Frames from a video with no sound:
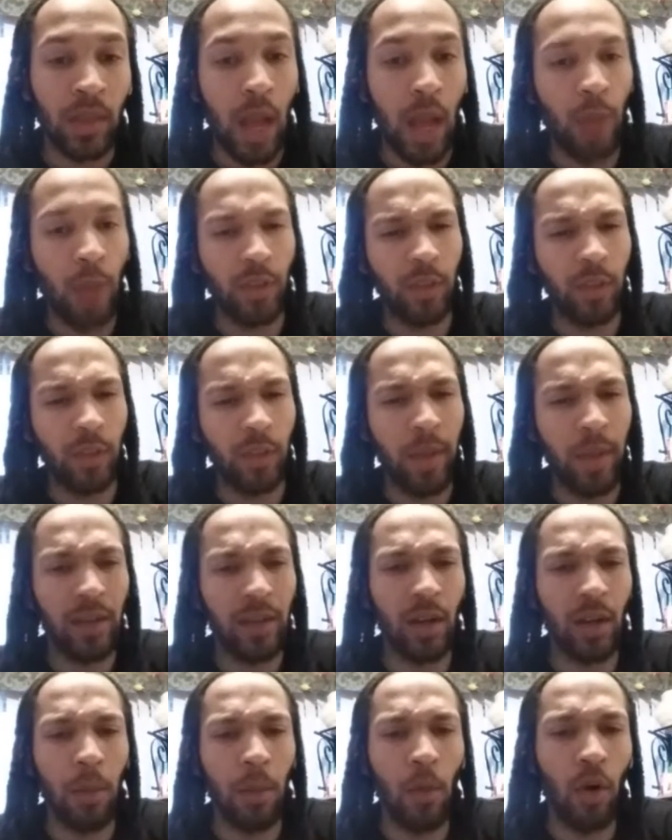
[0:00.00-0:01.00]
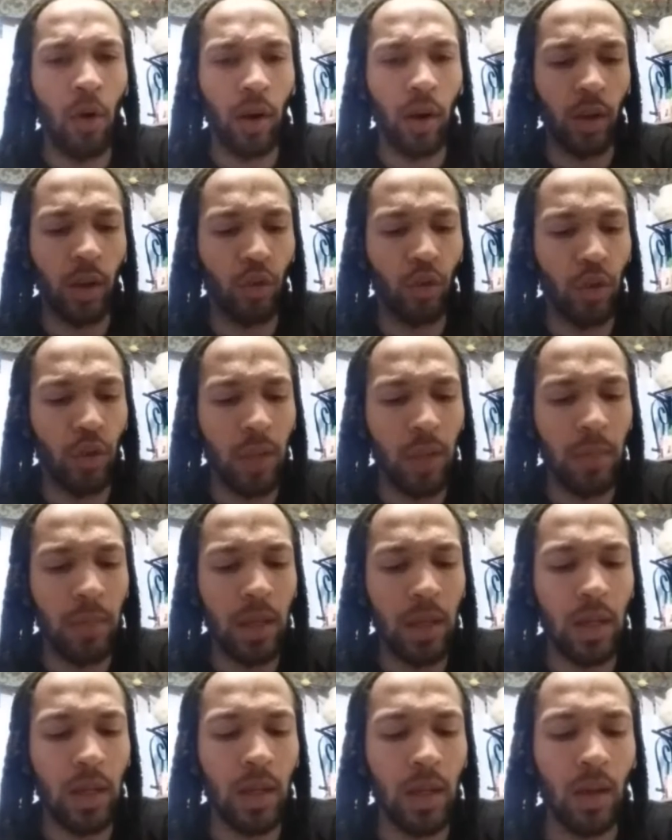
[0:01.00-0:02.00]
I was expecting a more
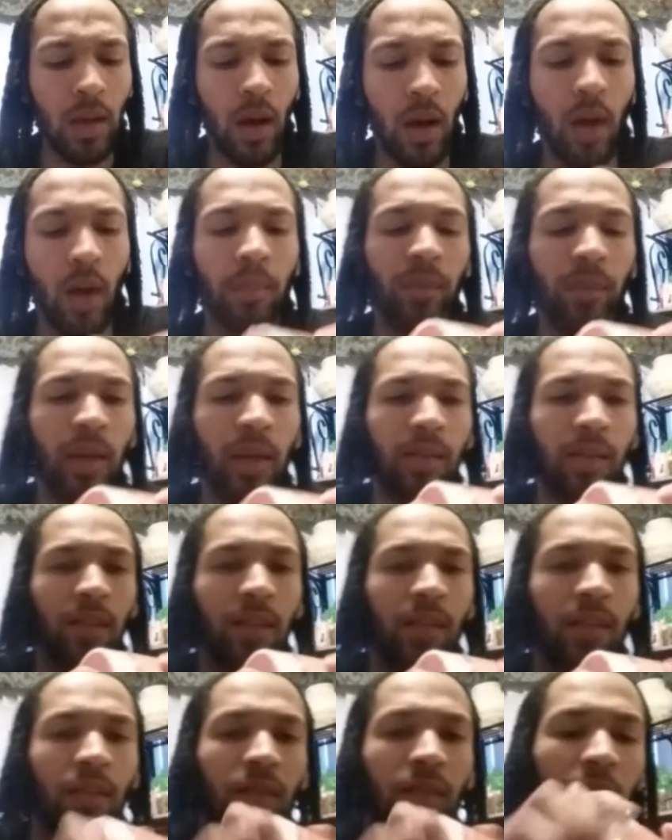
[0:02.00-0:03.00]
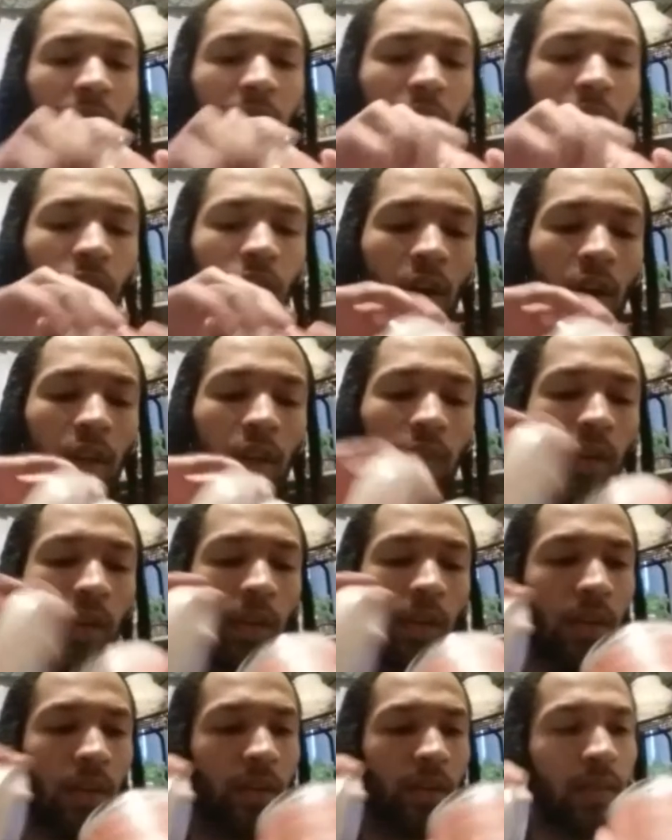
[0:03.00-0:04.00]
creamy consistency as far as
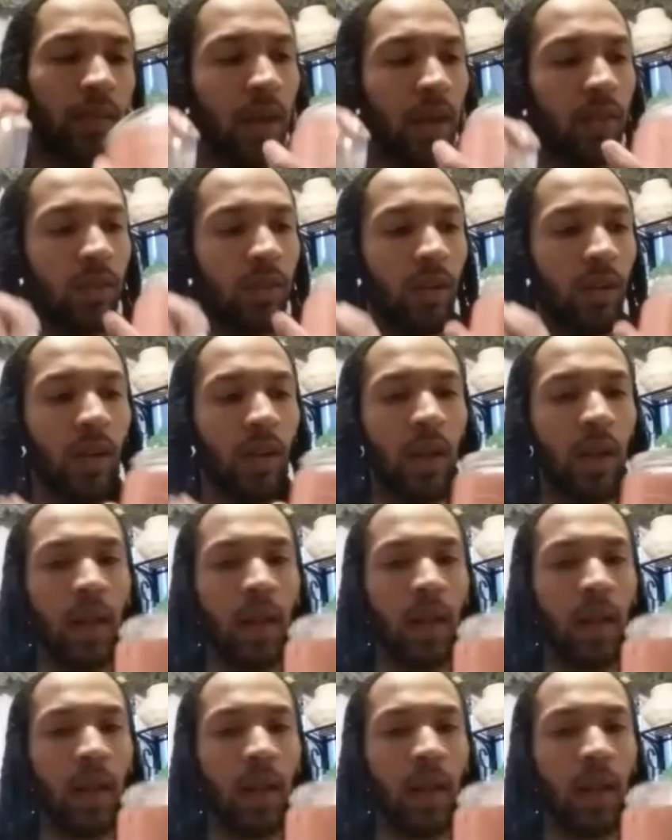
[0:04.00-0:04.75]
the texture.